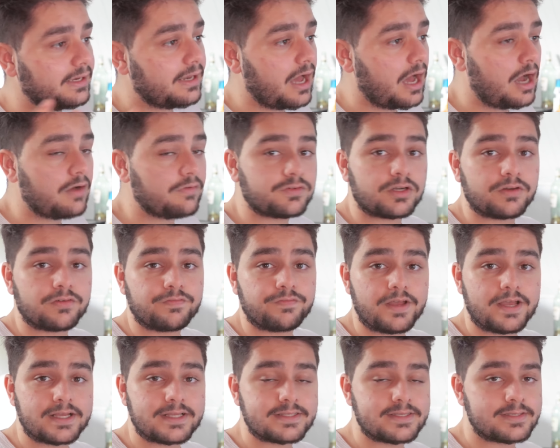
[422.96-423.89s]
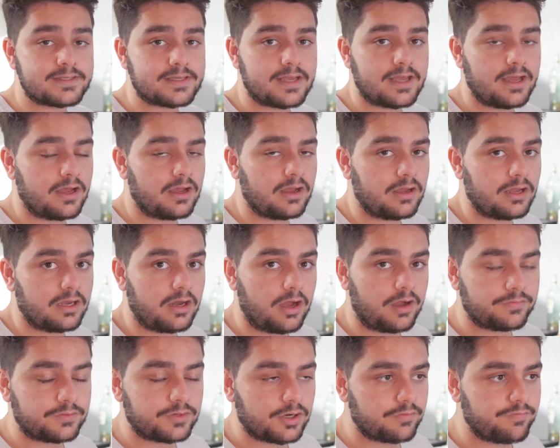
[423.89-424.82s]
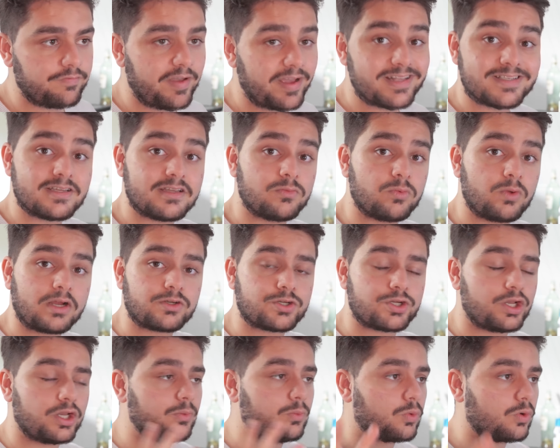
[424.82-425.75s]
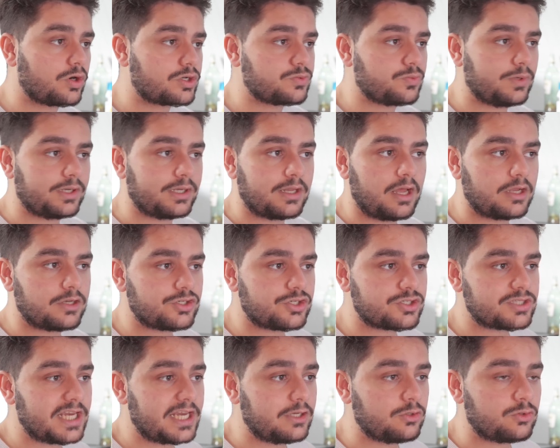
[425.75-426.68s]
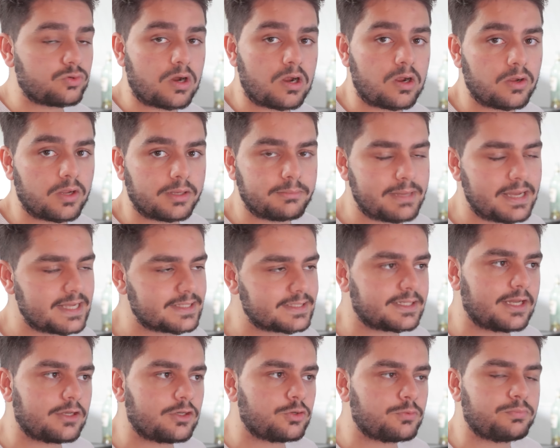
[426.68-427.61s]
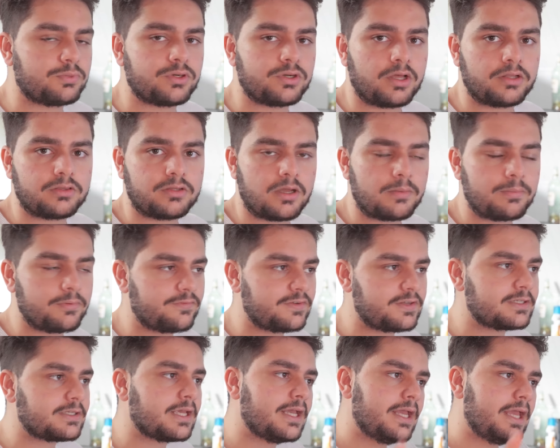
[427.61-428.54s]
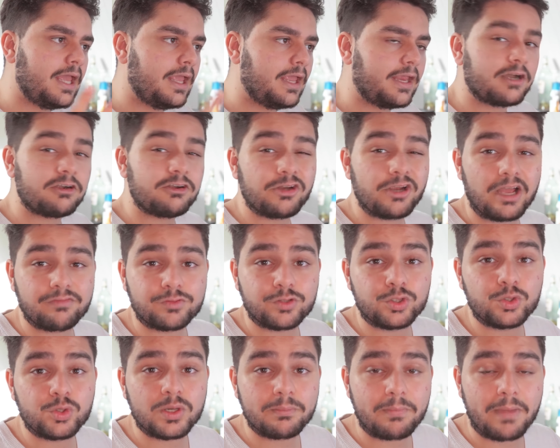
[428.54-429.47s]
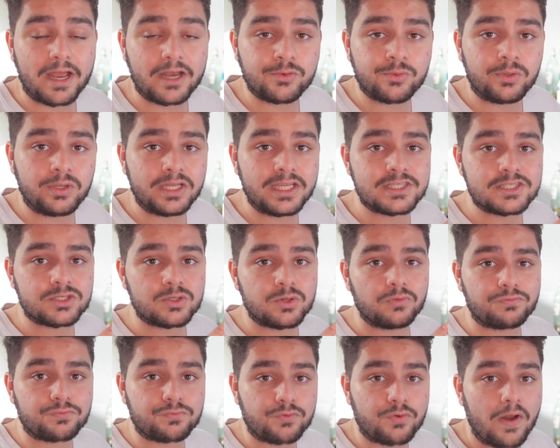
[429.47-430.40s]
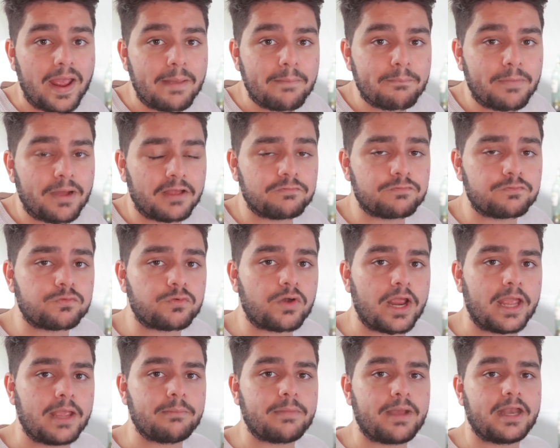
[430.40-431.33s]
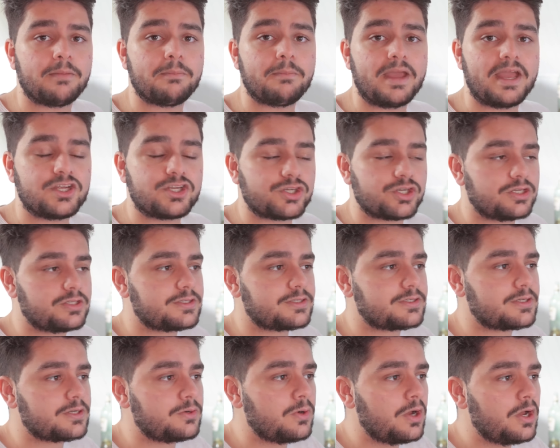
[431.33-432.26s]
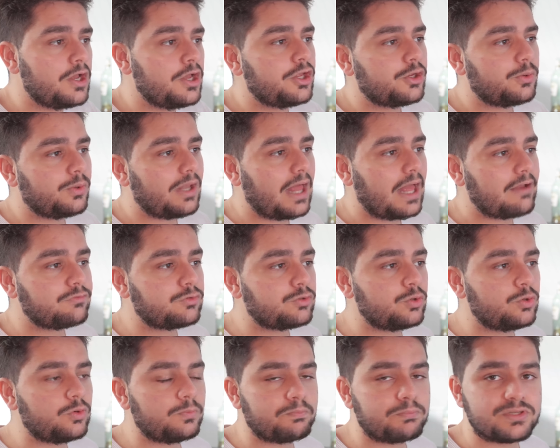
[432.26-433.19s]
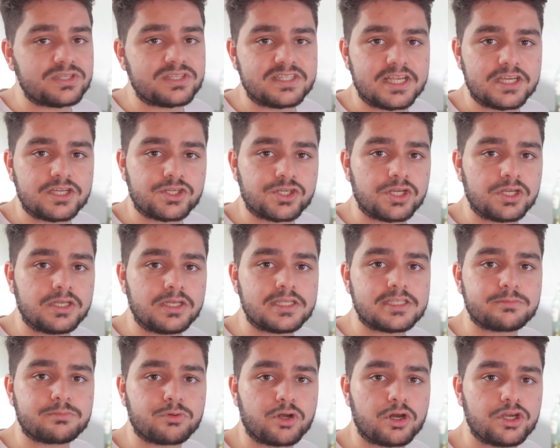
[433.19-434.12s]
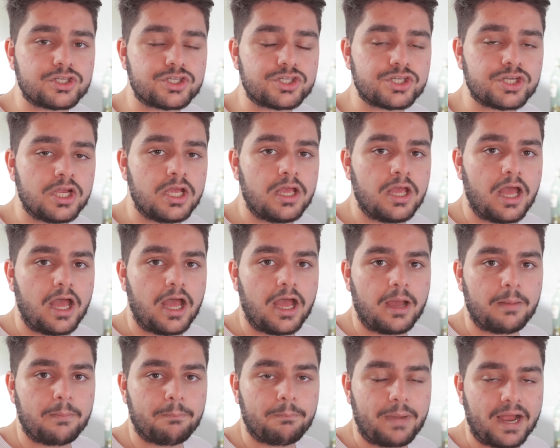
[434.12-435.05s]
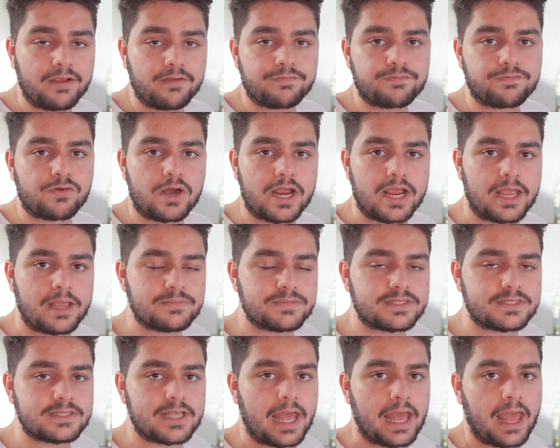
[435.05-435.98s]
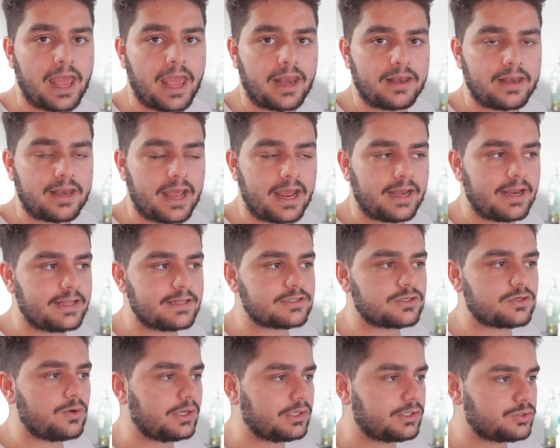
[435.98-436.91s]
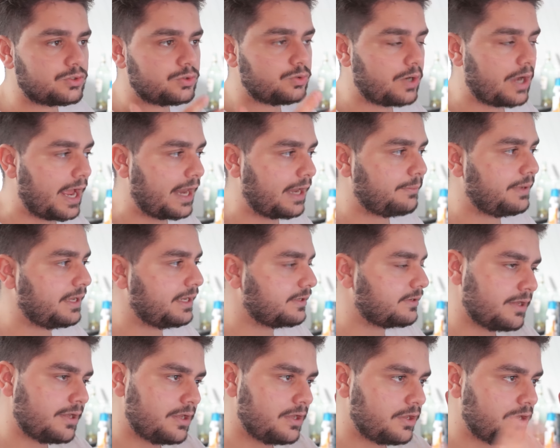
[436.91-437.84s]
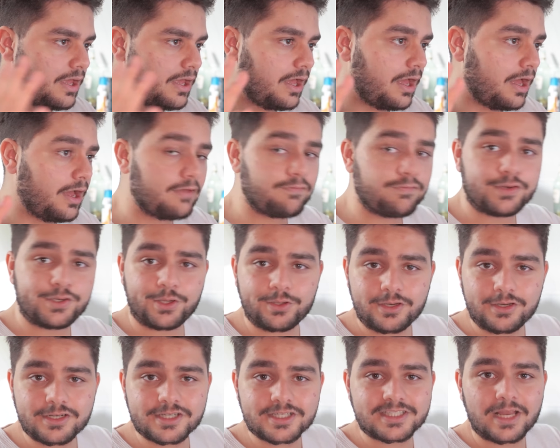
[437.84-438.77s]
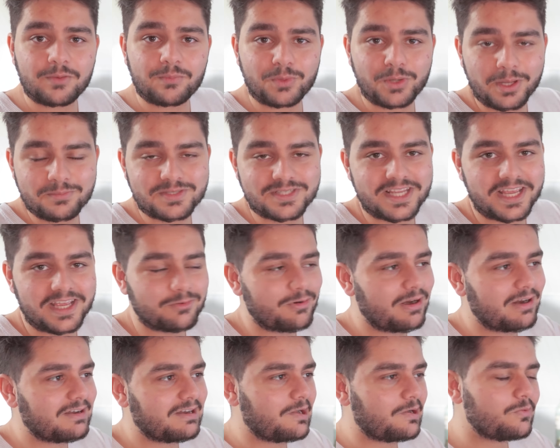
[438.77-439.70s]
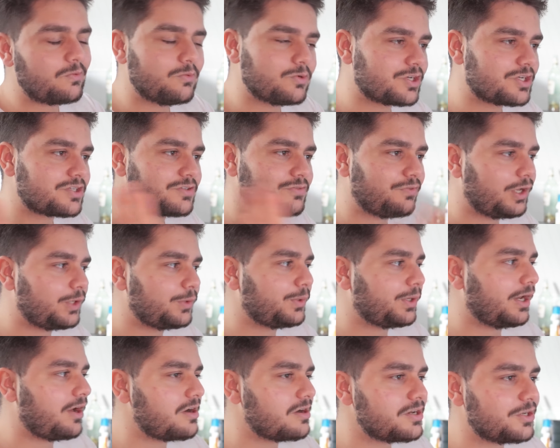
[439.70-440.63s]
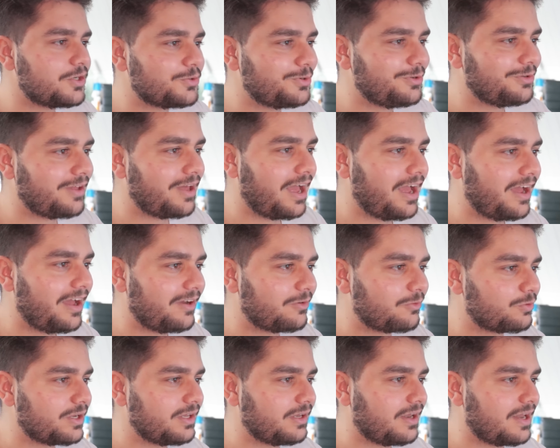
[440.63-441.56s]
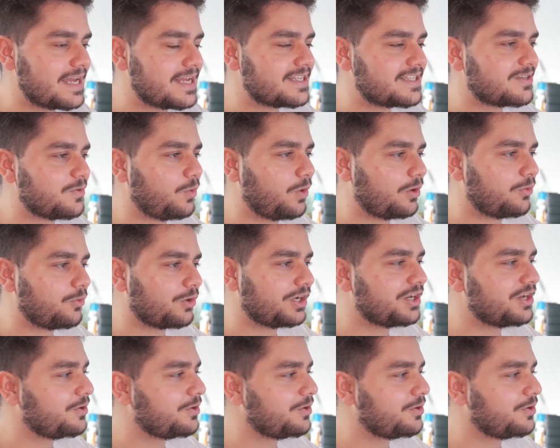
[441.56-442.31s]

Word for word: in After Effects. Uh, in After Effects, it actually works with uh, just a drawing mask that you put on top of it. Here you have to do it manually, so frame by frame animation. So you'll have to position this brush um, by frames and then it's going to animate uh, if you don't understand what I'm saying right now, just follow along and you'll uh, realize what we're